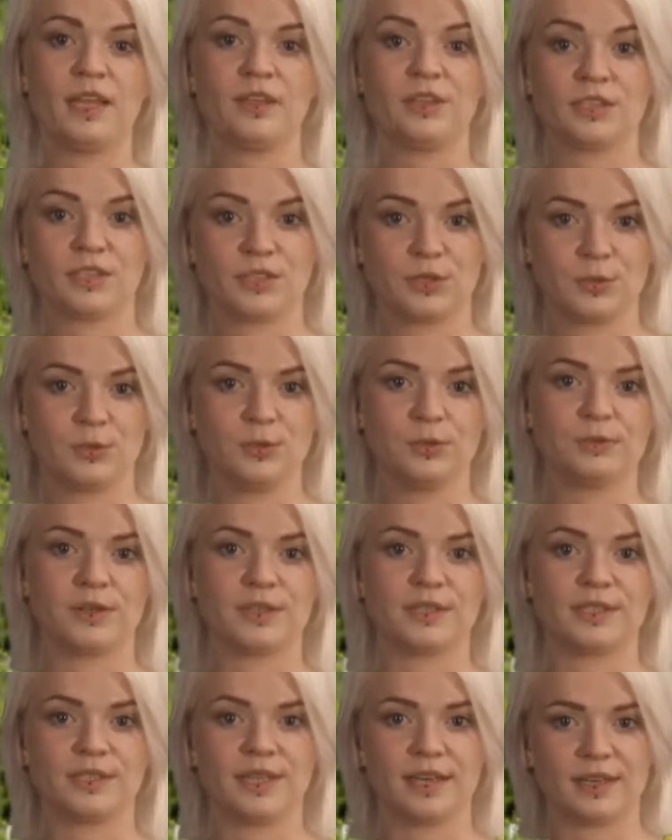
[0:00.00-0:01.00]
The school
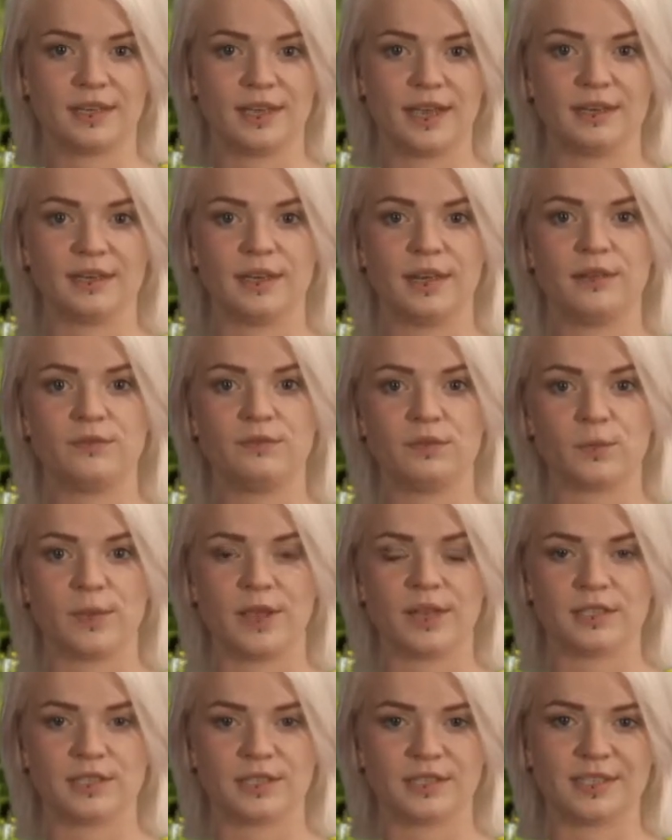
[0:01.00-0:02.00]
runs dedicated
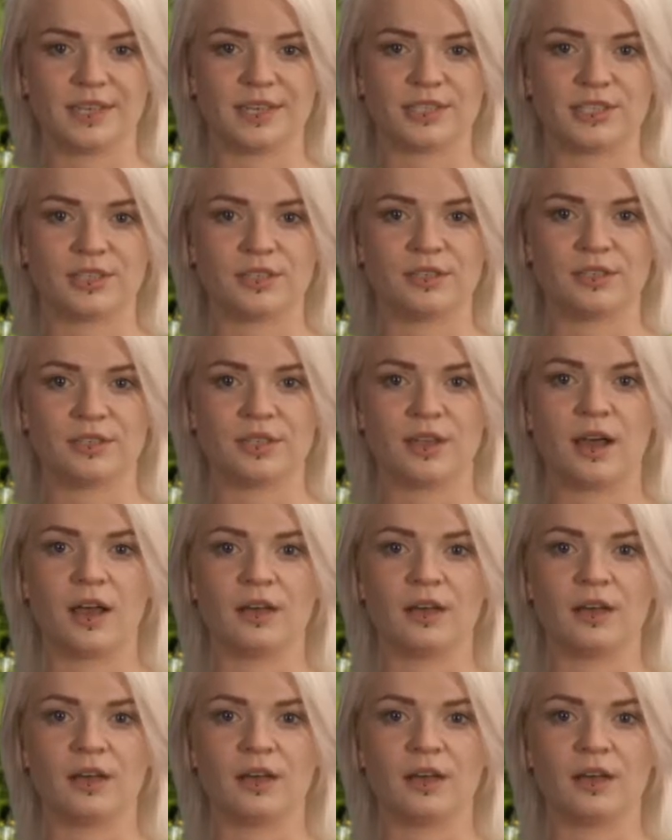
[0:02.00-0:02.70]
information sessions